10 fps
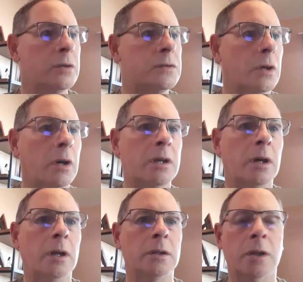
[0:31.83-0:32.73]

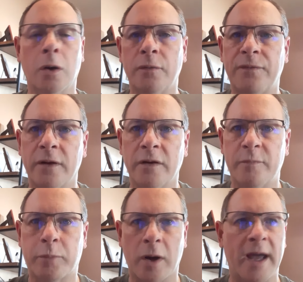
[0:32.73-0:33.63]
took a loaf
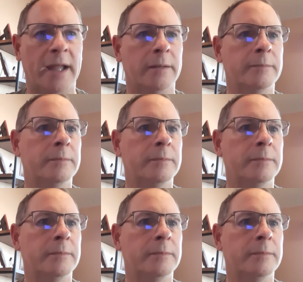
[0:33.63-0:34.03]
of bread.